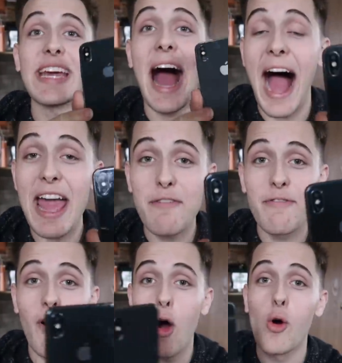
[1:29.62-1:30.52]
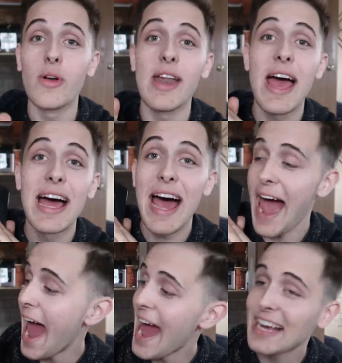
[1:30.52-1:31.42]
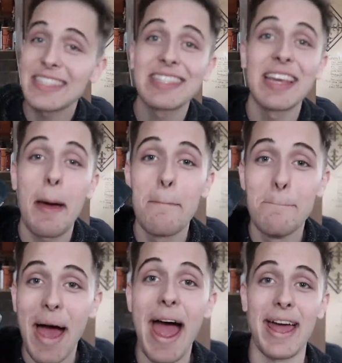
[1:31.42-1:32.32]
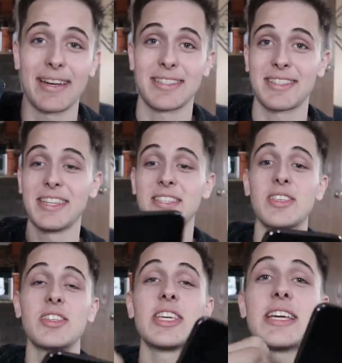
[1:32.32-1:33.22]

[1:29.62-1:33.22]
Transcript: the iPhone X Max. This is the